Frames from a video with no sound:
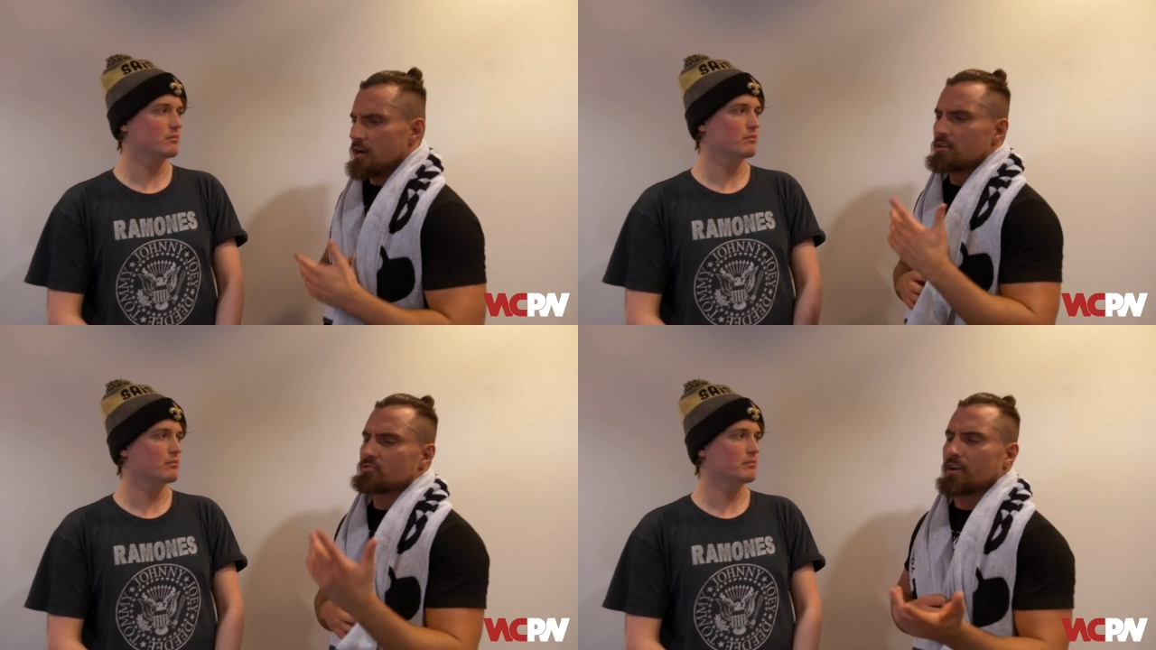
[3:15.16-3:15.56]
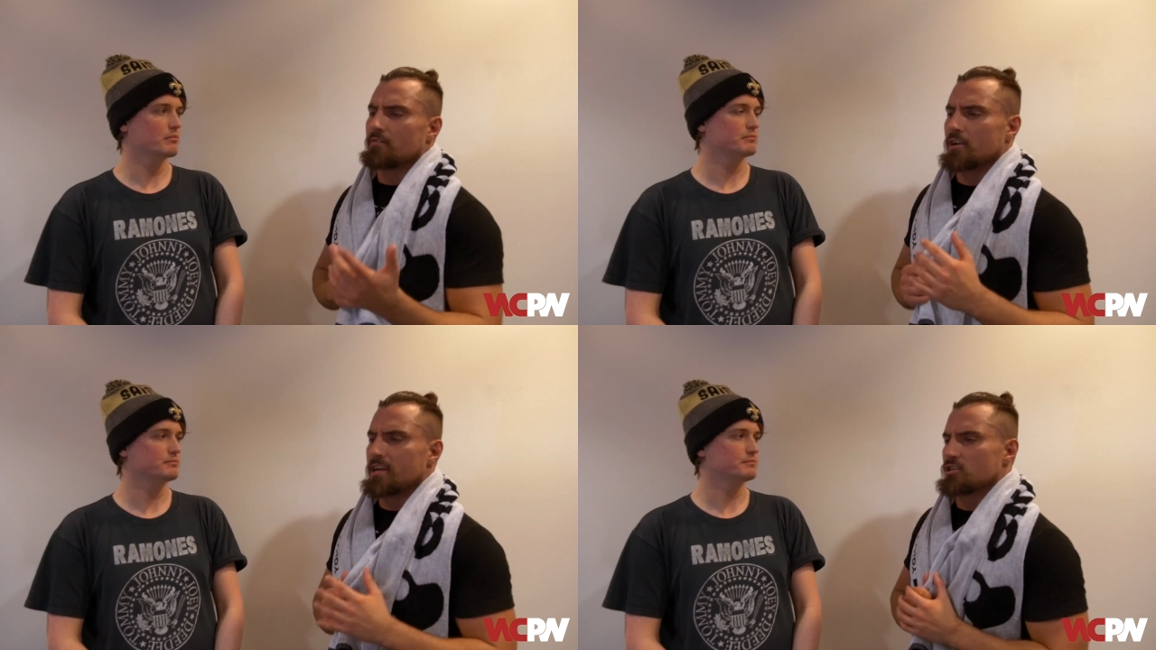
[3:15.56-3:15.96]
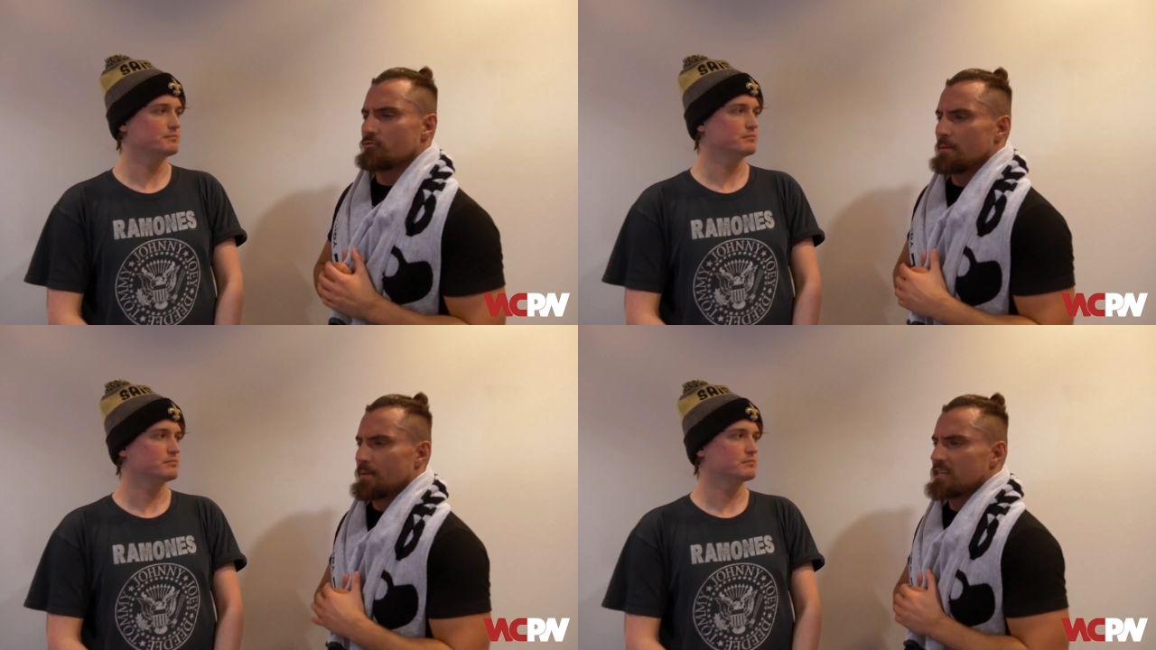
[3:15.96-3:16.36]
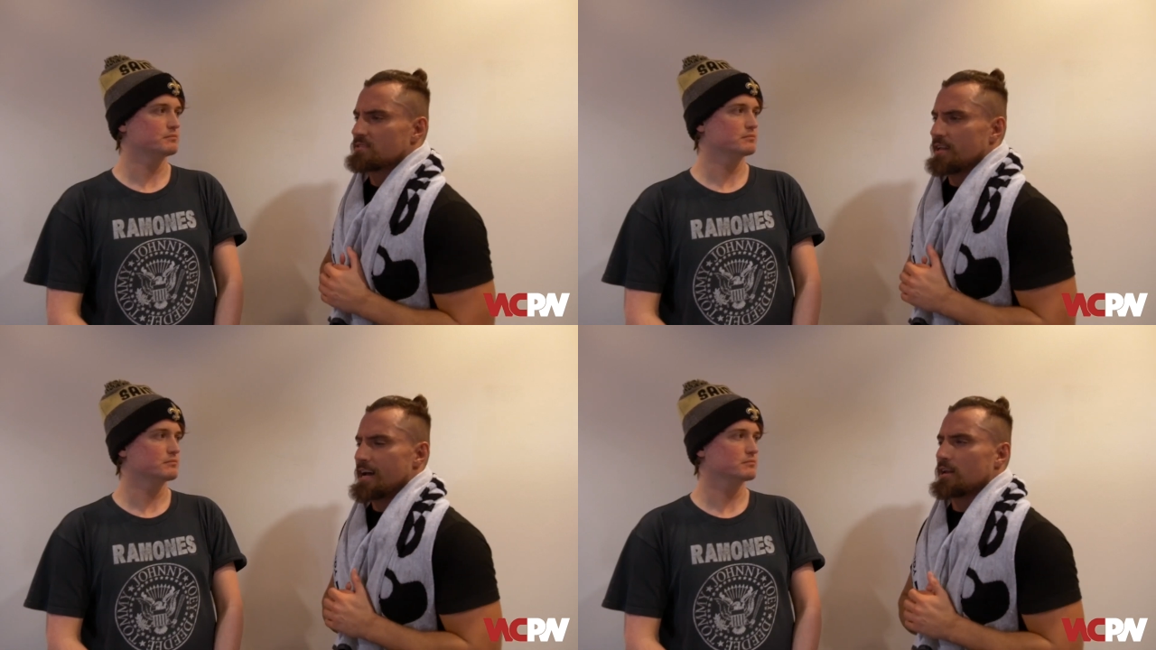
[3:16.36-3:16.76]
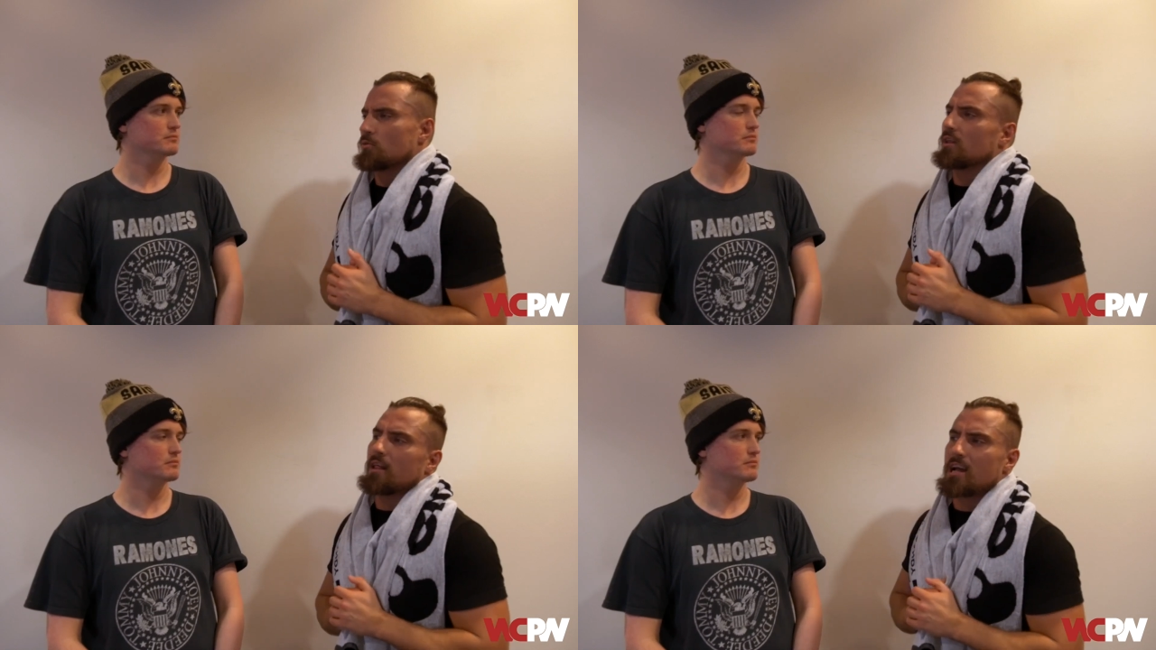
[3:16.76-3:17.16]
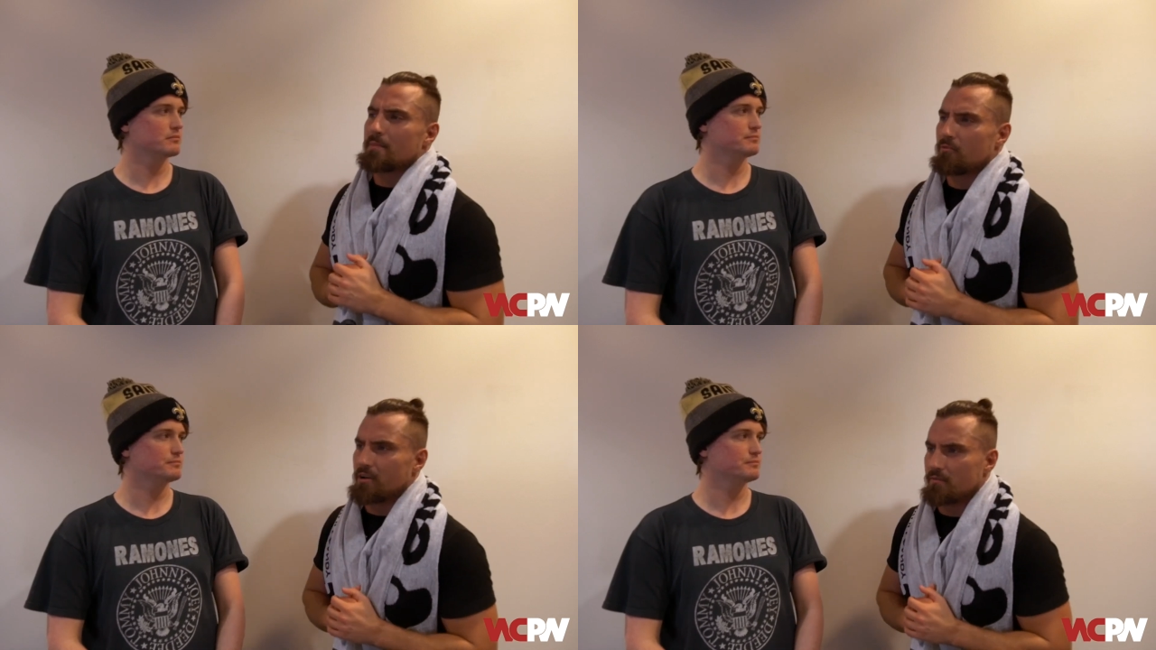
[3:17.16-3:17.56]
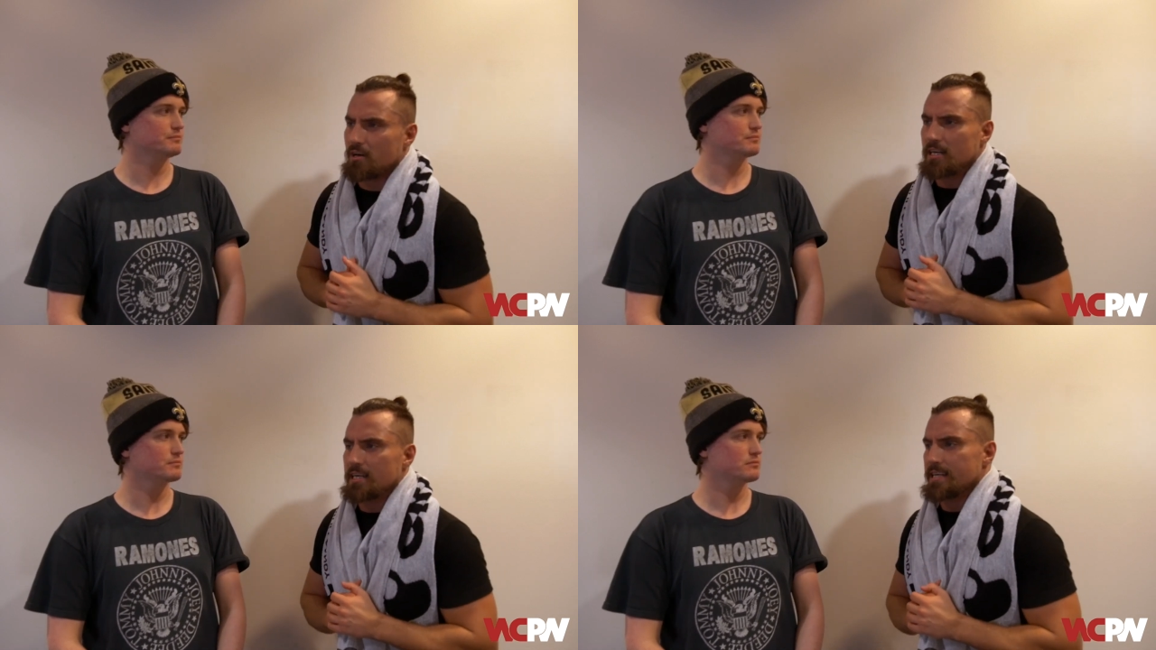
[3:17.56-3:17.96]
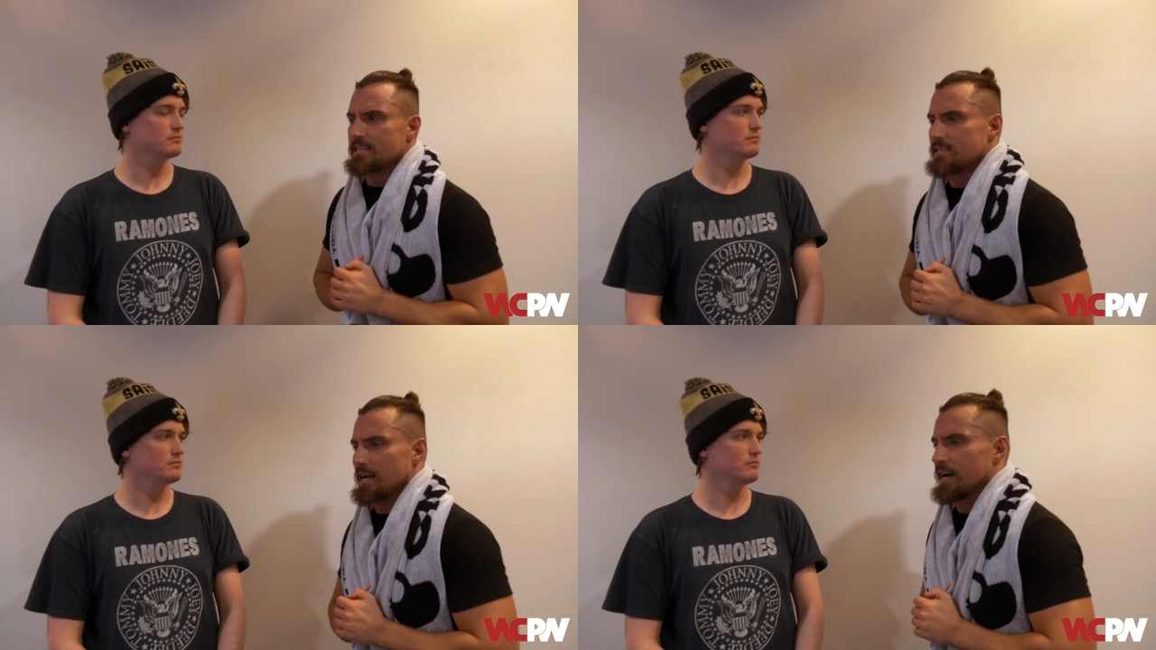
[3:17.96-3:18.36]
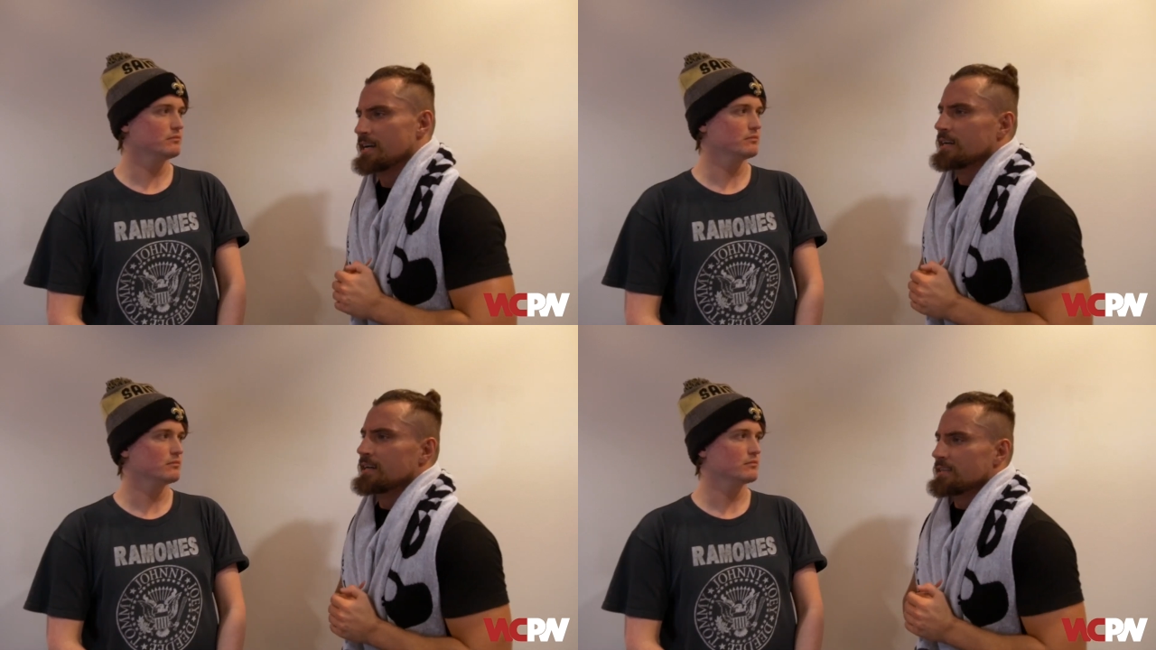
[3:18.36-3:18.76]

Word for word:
Speaker 1: going to Ring of Honor is a great place for that. And what I like about Ring of Honor is uh,